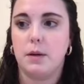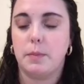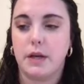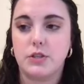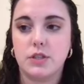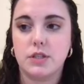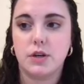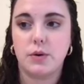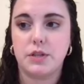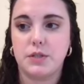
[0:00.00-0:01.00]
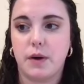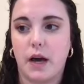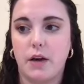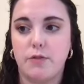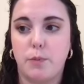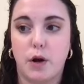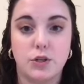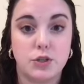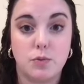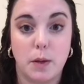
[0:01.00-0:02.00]
Patients are going to have
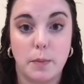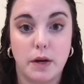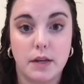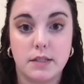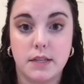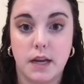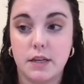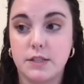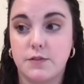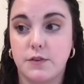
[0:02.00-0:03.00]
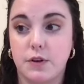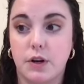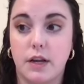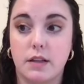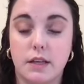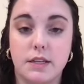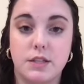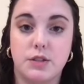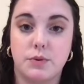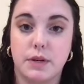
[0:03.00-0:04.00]
partial weight bearing status for at least
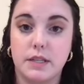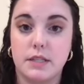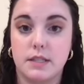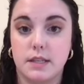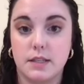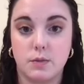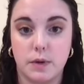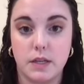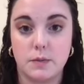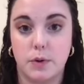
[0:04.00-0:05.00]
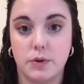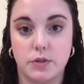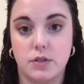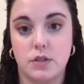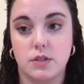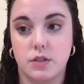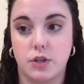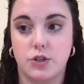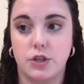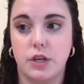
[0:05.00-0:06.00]
3 to 6 weeks
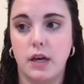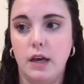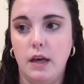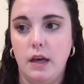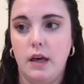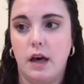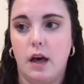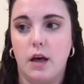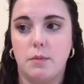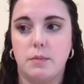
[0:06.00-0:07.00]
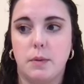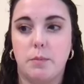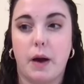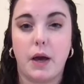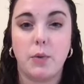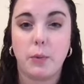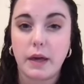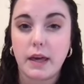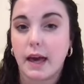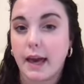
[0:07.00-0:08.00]
post-surgery. By
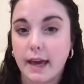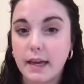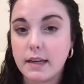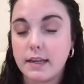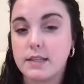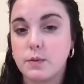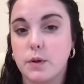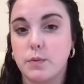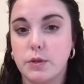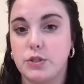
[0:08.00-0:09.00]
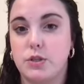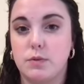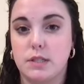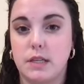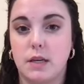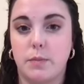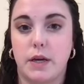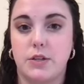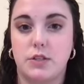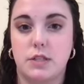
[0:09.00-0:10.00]
week 8 is when we should see
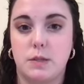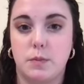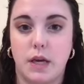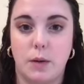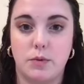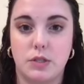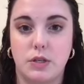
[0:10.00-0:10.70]
patients be able to